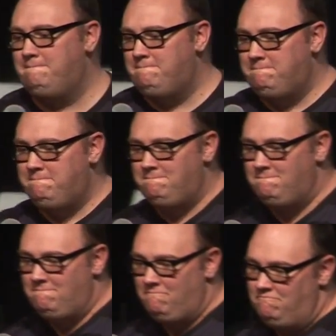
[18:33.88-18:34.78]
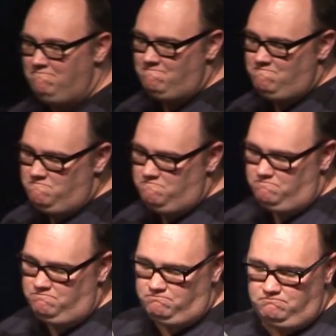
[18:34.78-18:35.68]

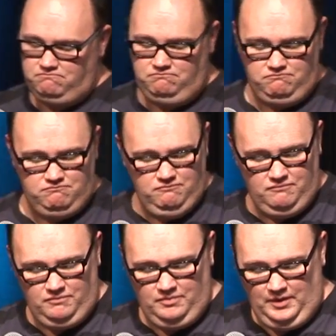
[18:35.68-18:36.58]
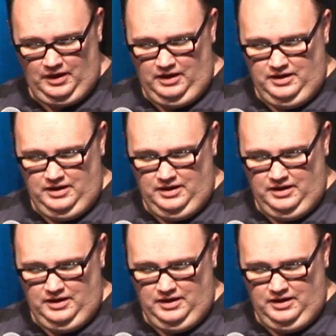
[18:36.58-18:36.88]
(silence)